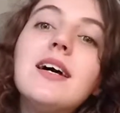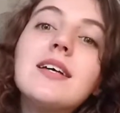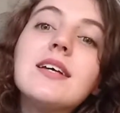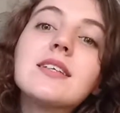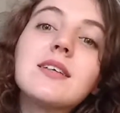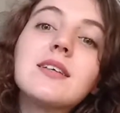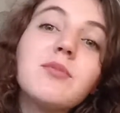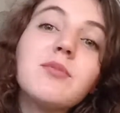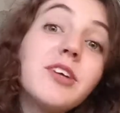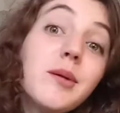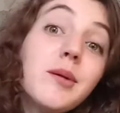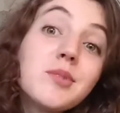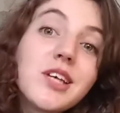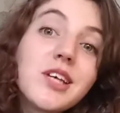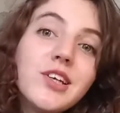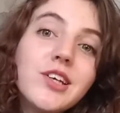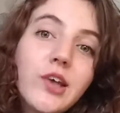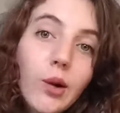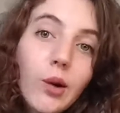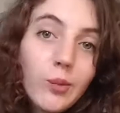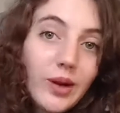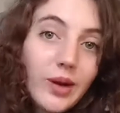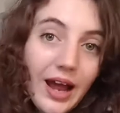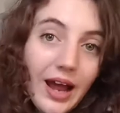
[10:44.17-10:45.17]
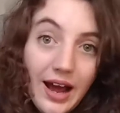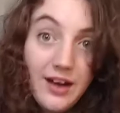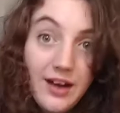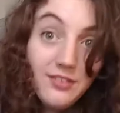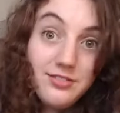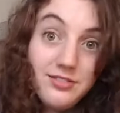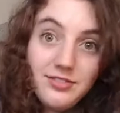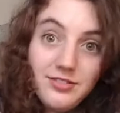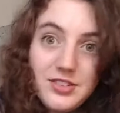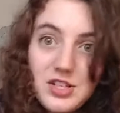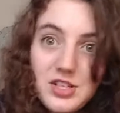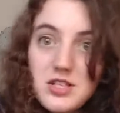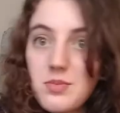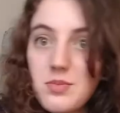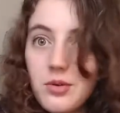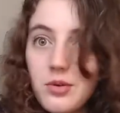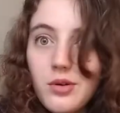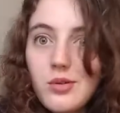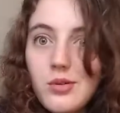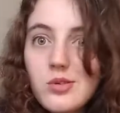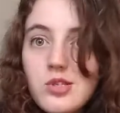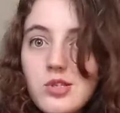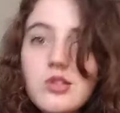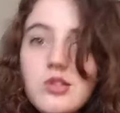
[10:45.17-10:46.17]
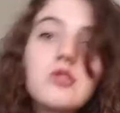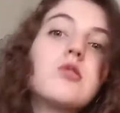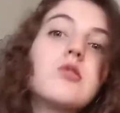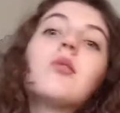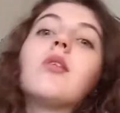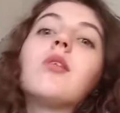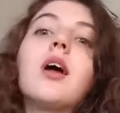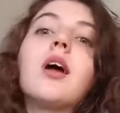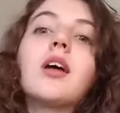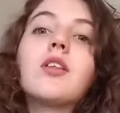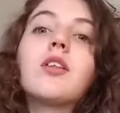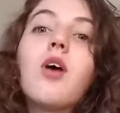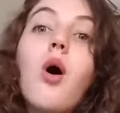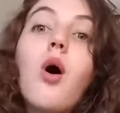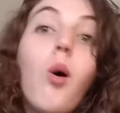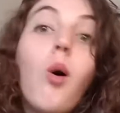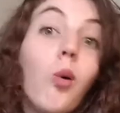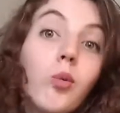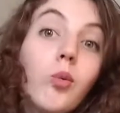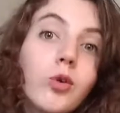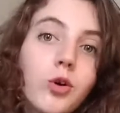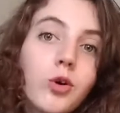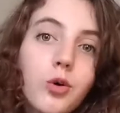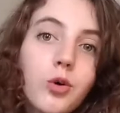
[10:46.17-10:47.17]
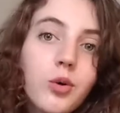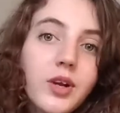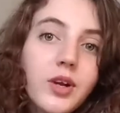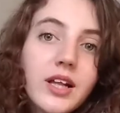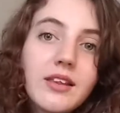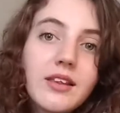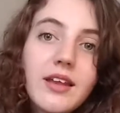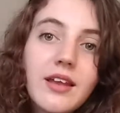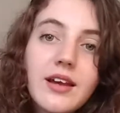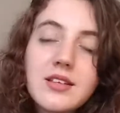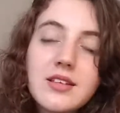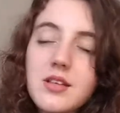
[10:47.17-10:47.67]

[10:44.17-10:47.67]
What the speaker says: sometimes I don't have the spoons to do like the whole recording thing.